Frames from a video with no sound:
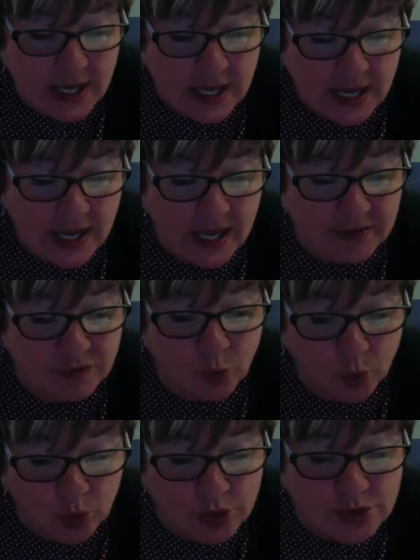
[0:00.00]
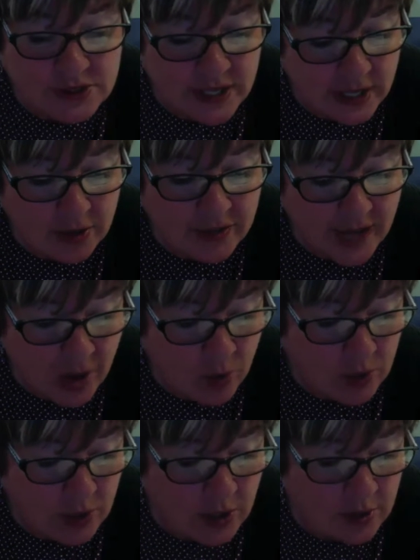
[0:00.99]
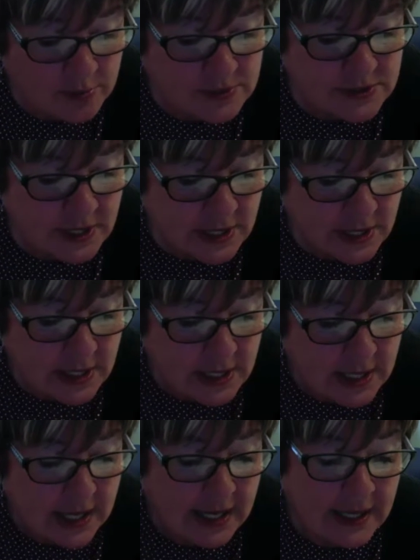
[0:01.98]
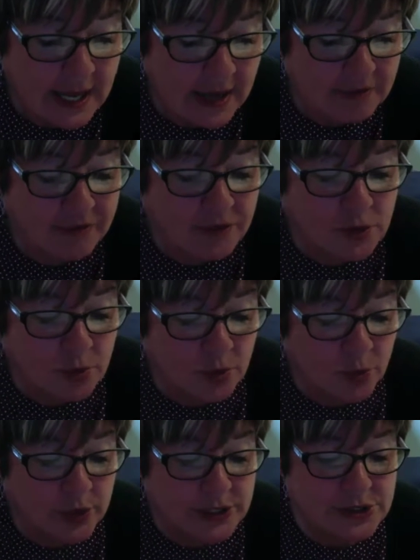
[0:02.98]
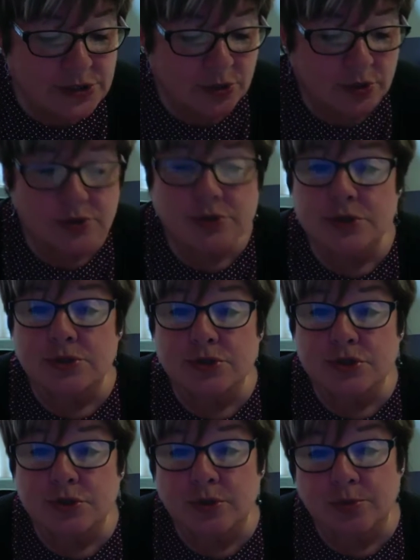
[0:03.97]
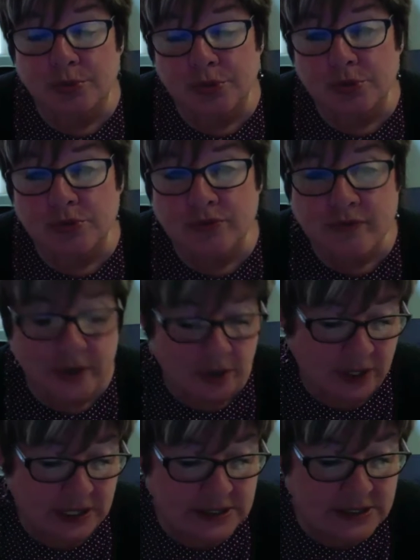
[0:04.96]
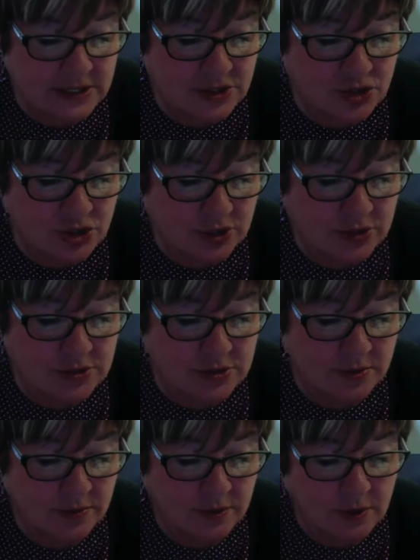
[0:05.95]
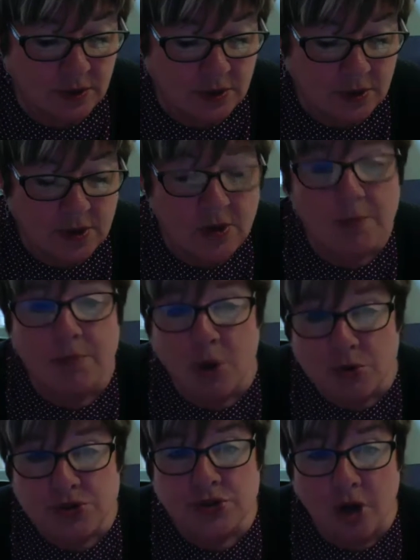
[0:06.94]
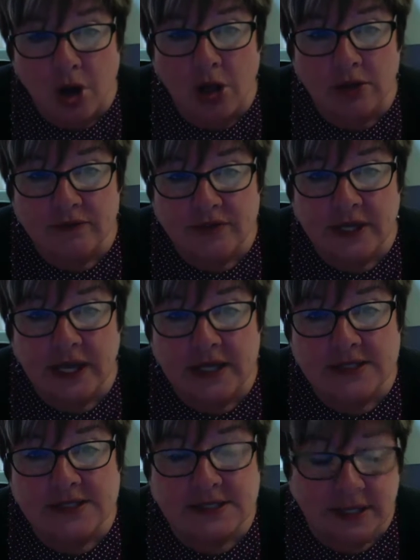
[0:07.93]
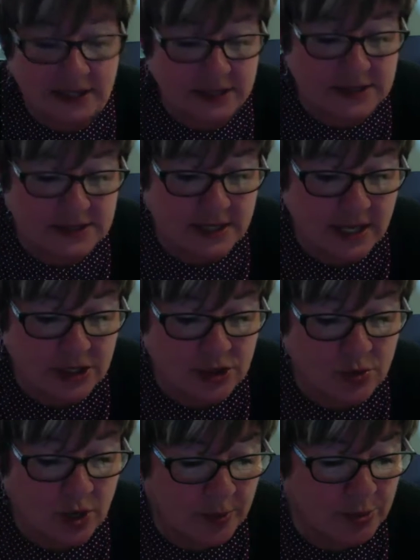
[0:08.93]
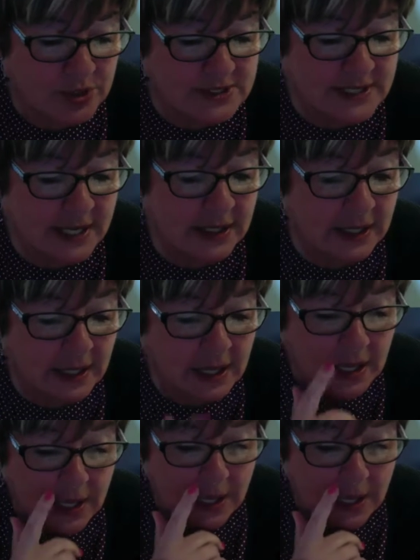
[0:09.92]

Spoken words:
have worse health outcomes, and have fewer resources to improve their conditions. Most or all of the case studies that you are presenting